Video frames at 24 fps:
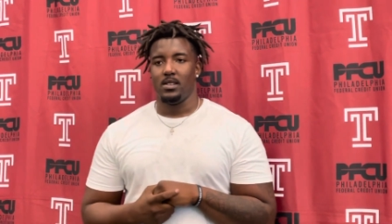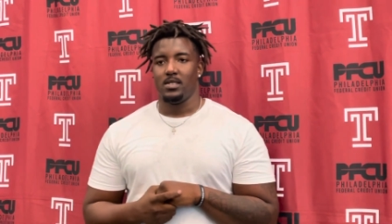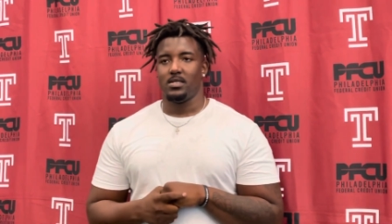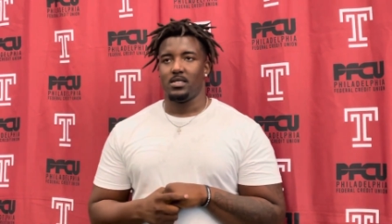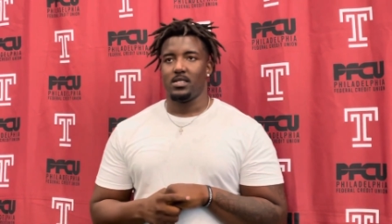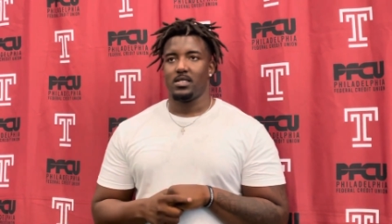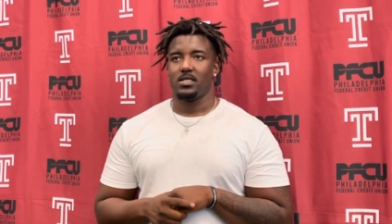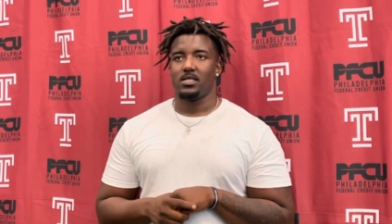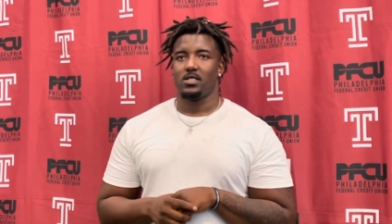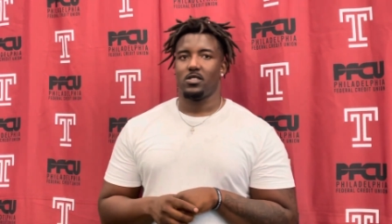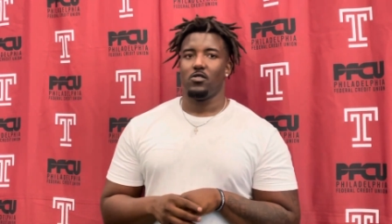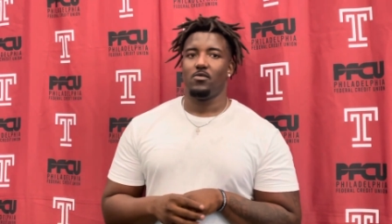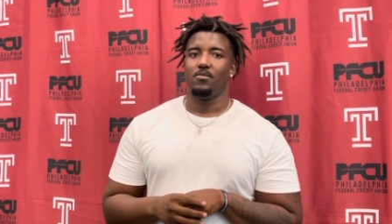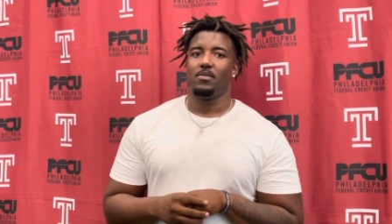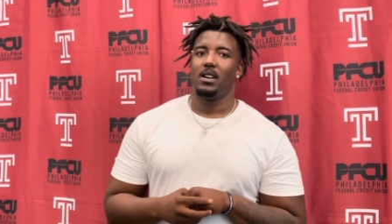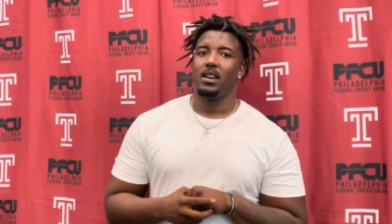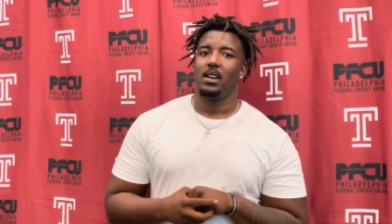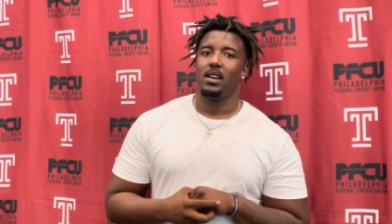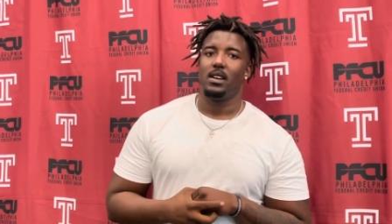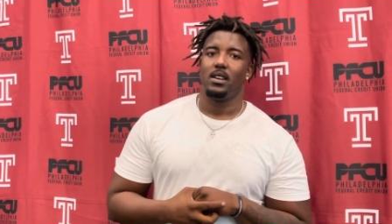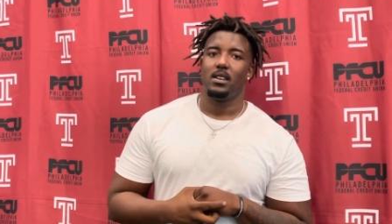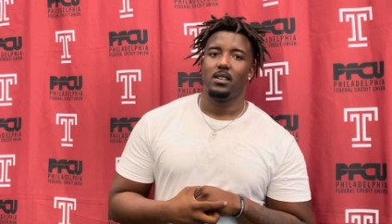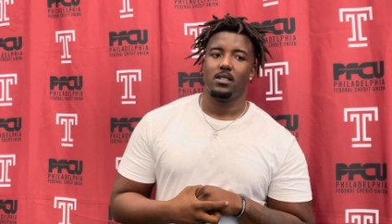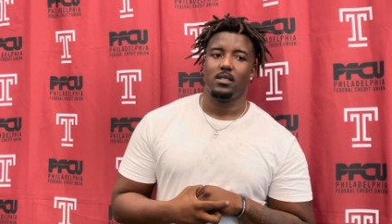just show
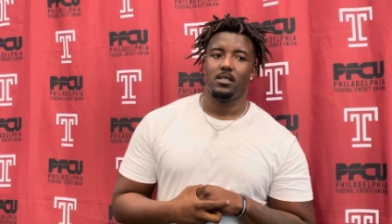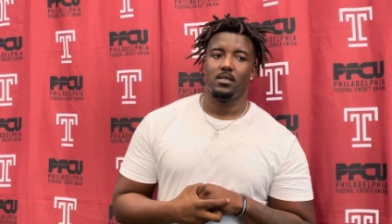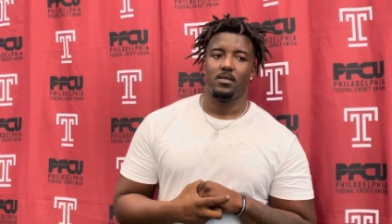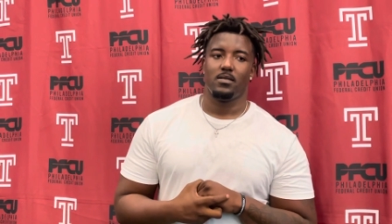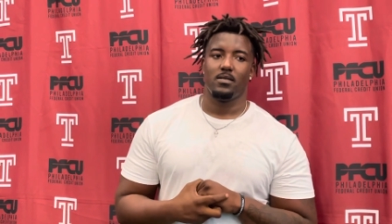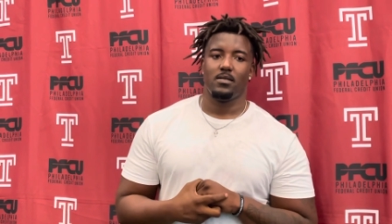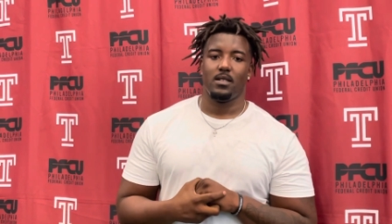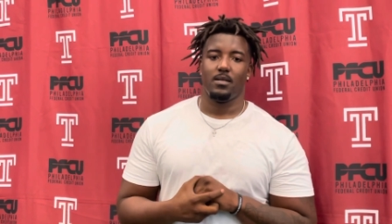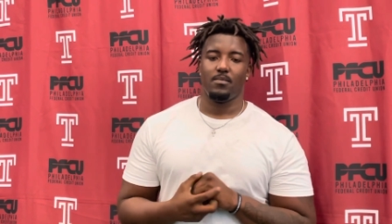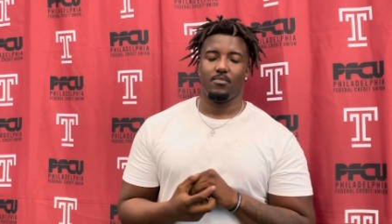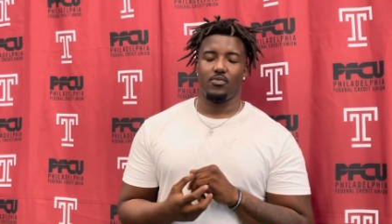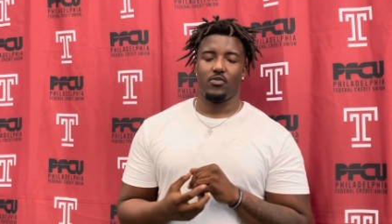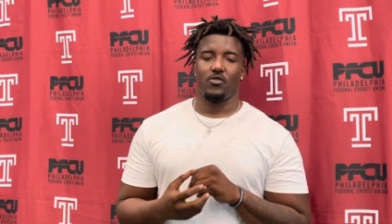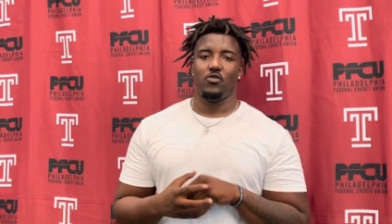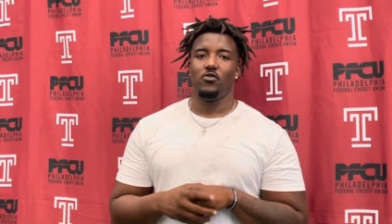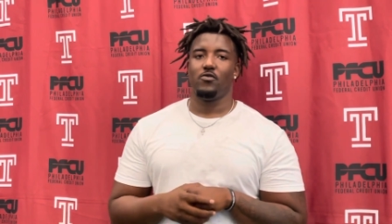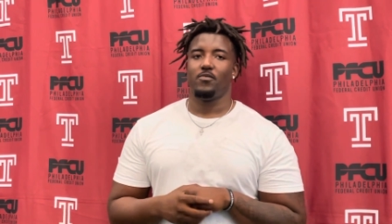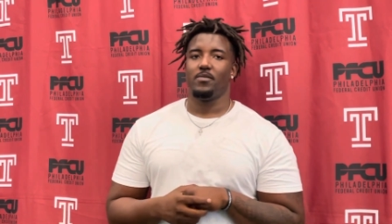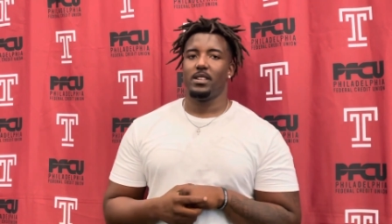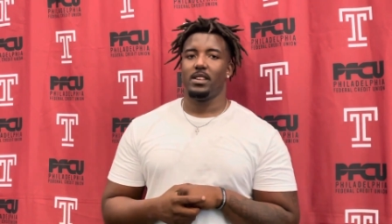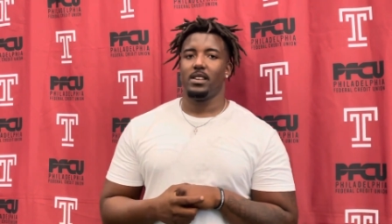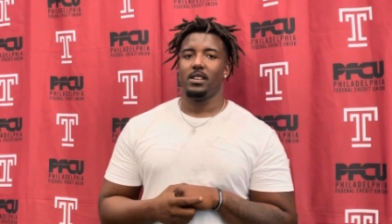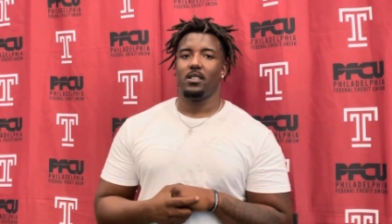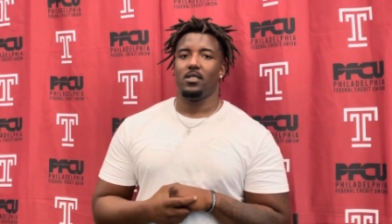my
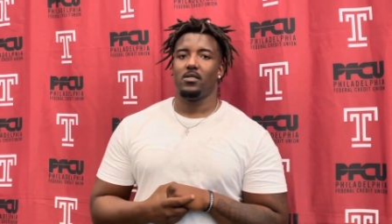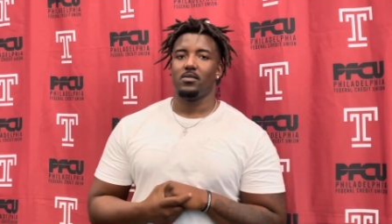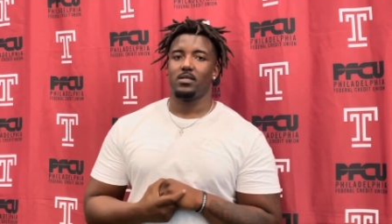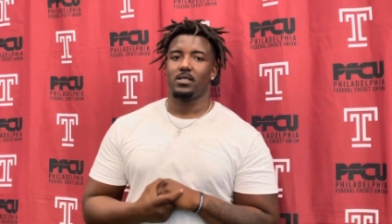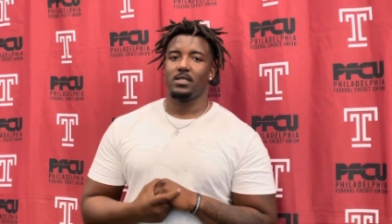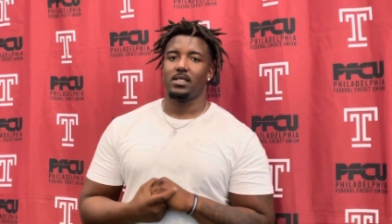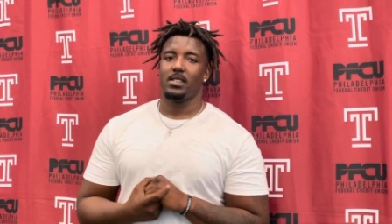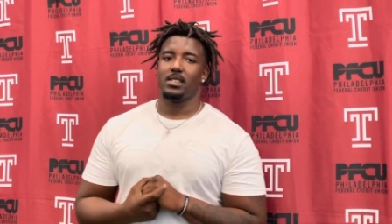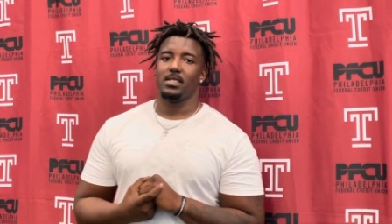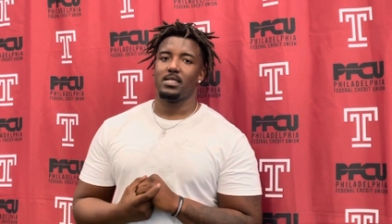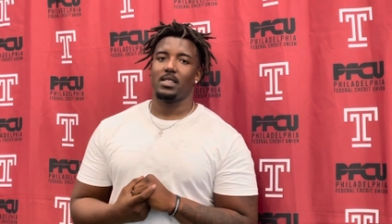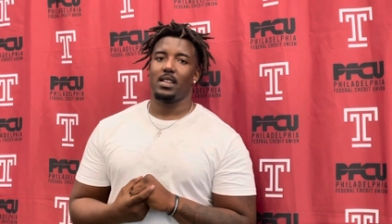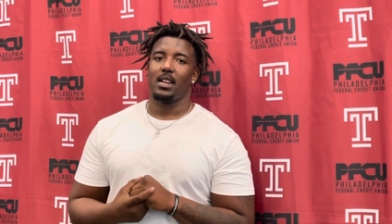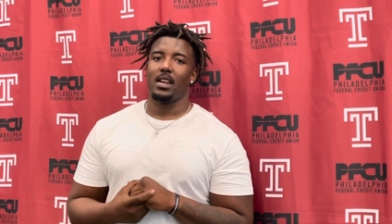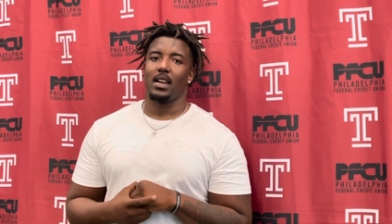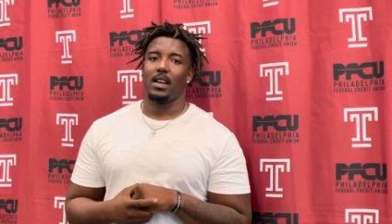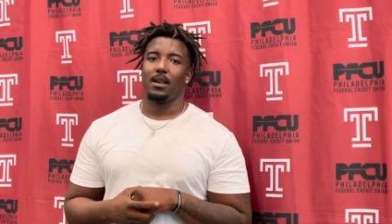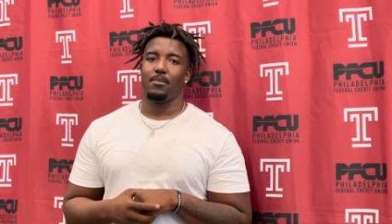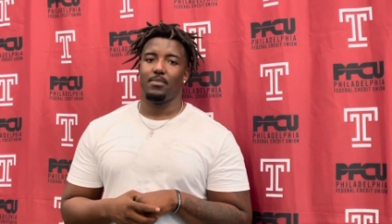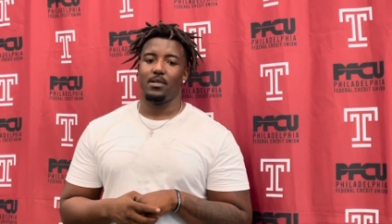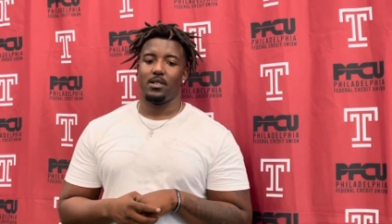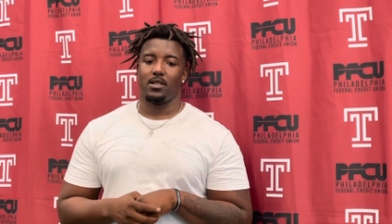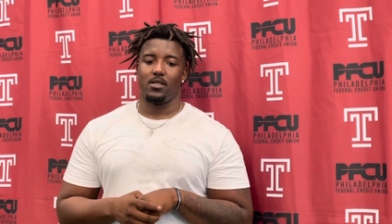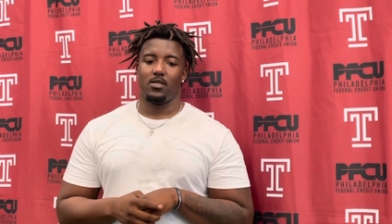improvement on the things that I
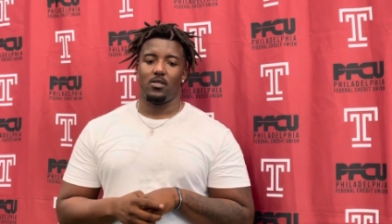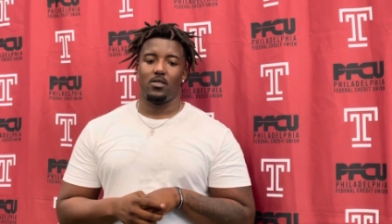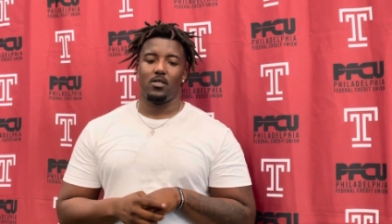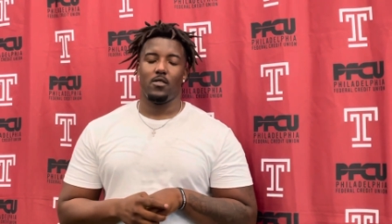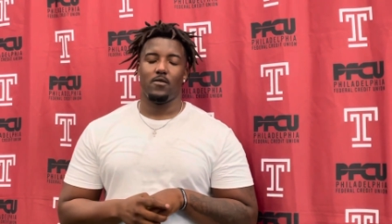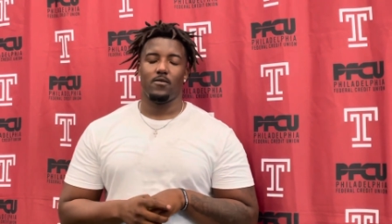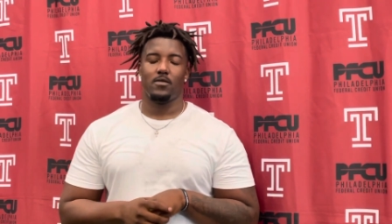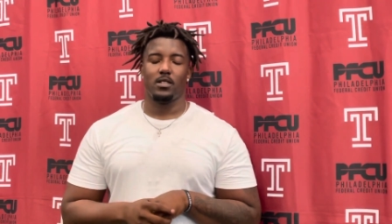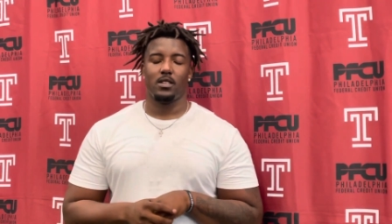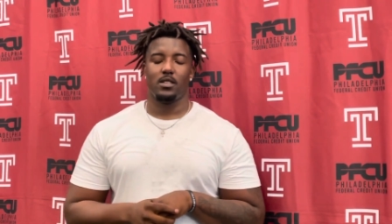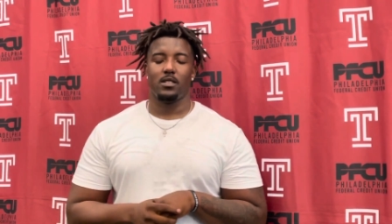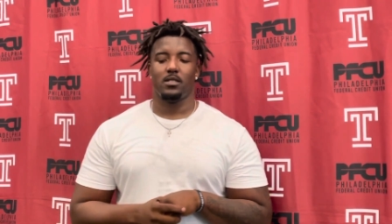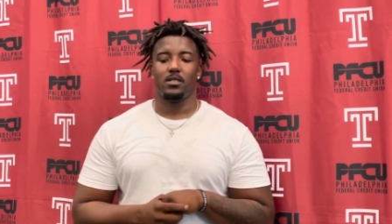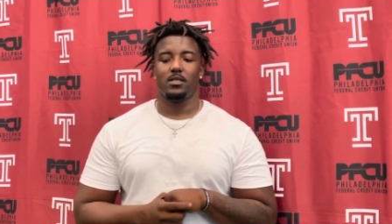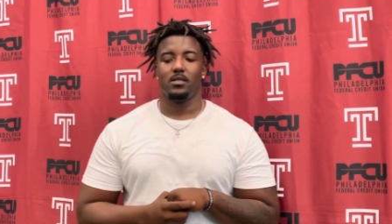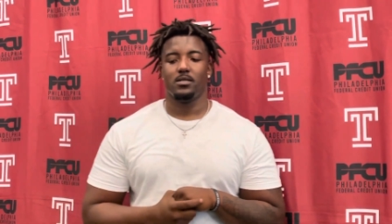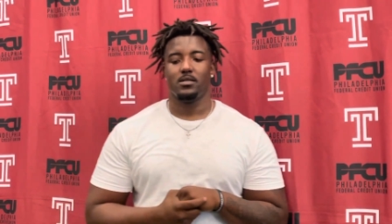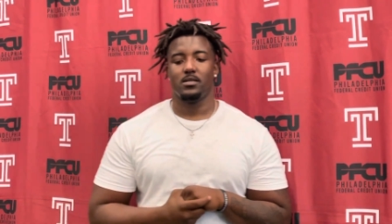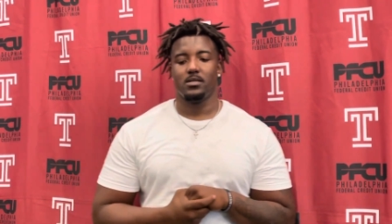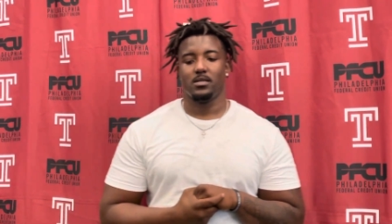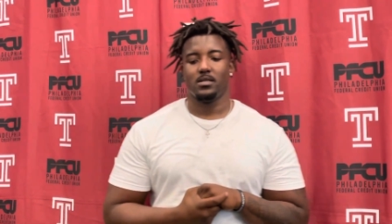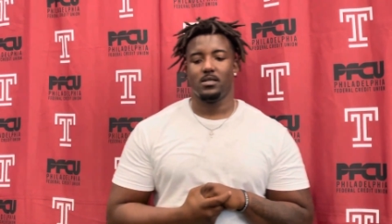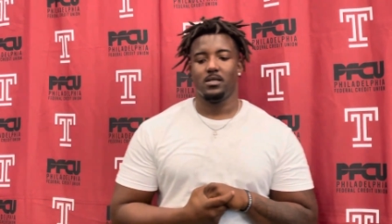got better on over the years.